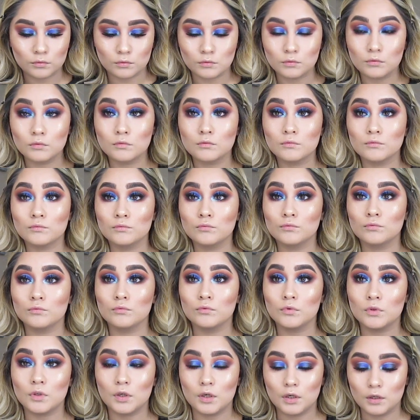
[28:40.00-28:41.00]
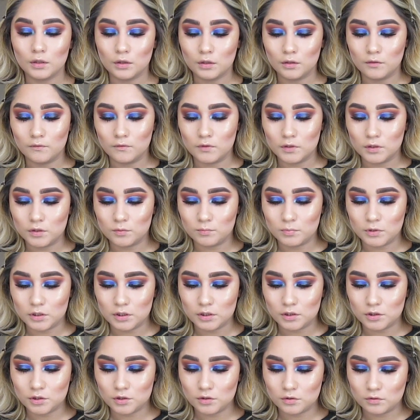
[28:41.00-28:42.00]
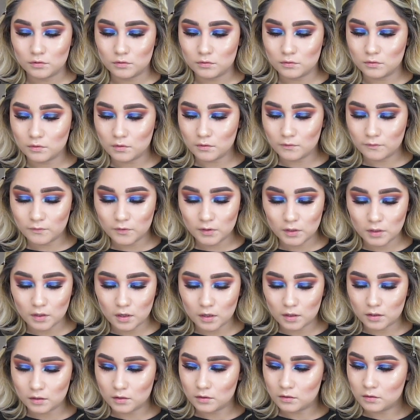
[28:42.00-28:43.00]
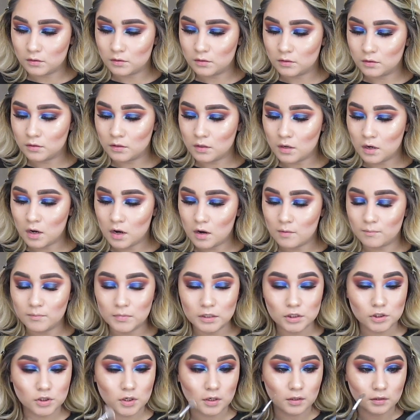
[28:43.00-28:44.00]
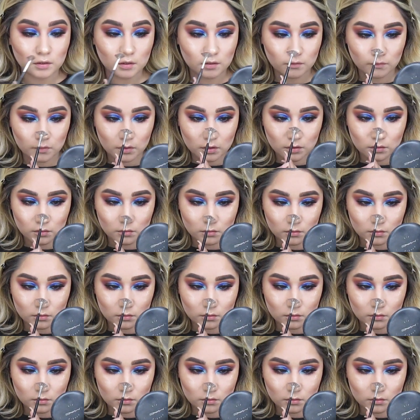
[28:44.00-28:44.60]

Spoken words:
I love this brush. I've forgotten how much I love it.